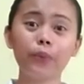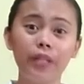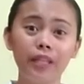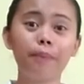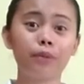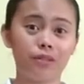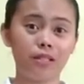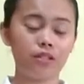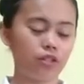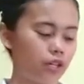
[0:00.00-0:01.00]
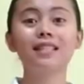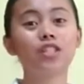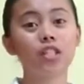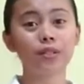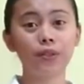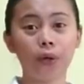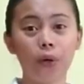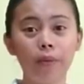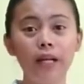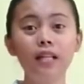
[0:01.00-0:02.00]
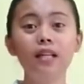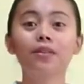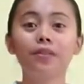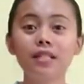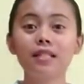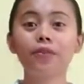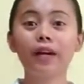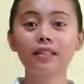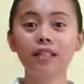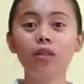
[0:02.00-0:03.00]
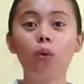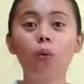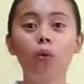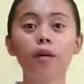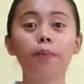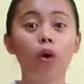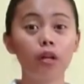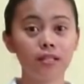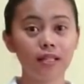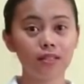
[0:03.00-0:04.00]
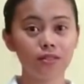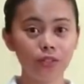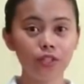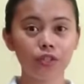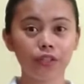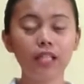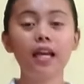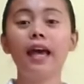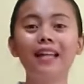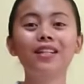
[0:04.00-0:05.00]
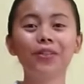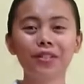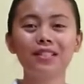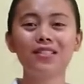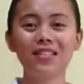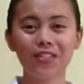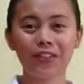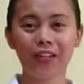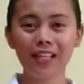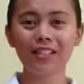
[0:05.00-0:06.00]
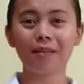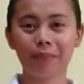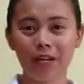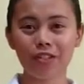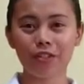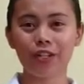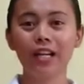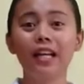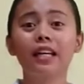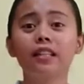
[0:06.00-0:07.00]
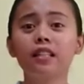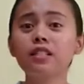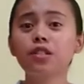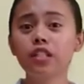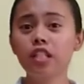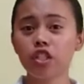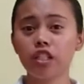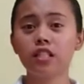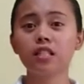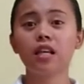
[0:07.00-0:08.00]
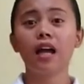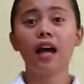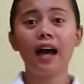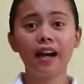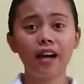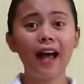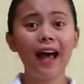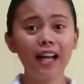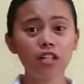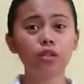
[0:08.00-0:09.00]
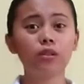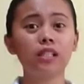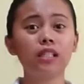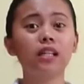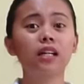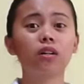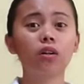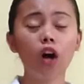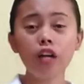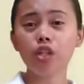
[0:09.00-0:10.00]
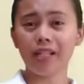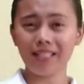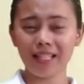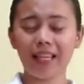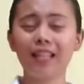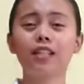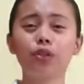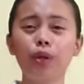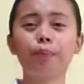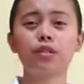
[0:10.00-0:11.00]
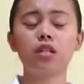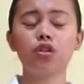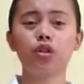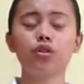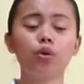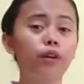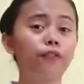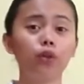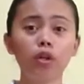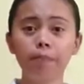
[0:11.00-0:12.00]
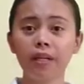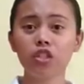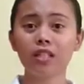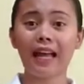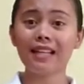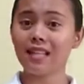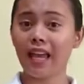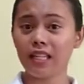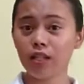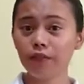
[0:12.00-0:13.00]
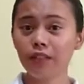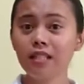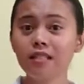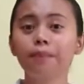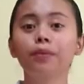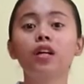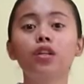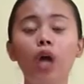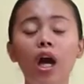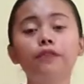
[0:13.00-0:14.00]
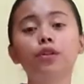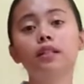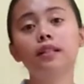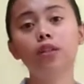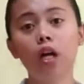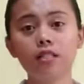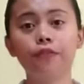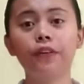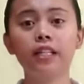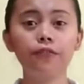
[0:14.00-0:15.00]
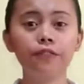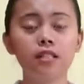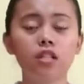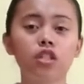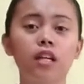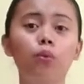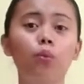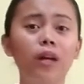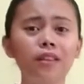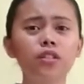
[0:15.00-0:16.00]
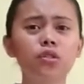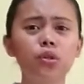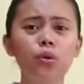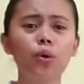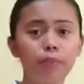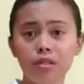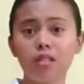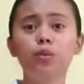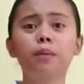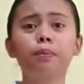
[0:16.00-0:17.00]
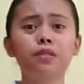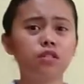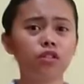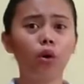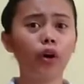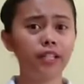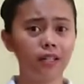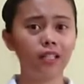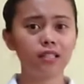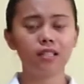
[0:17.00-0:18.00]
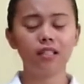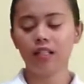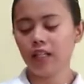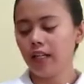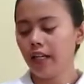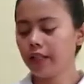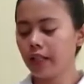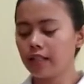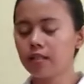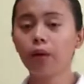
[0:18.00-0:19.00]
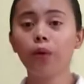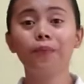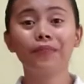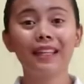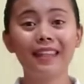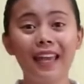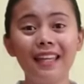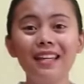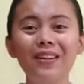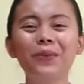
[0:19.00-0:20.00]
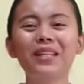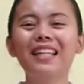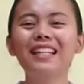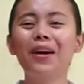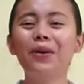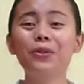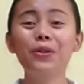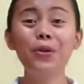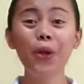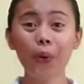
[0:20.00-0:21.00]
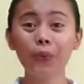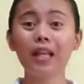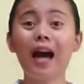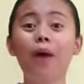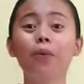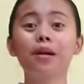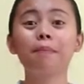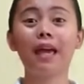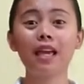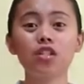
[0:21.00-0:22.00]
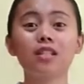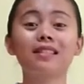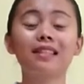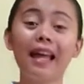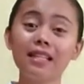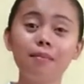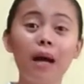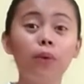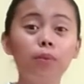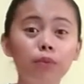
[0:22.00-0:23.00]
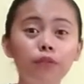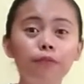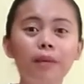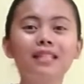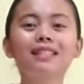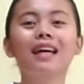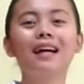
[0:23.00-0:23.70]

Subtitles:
with the procedure, such as glaucoma, recent rectal or prostate surgery, and increased intracranial pressure. These conditions are actually contraindicated to the procedure. So if your patient has any of this, you have to notify the physician whether to proceed with the procedure or not. Okay, so then we can now note our patient's last bowel movement,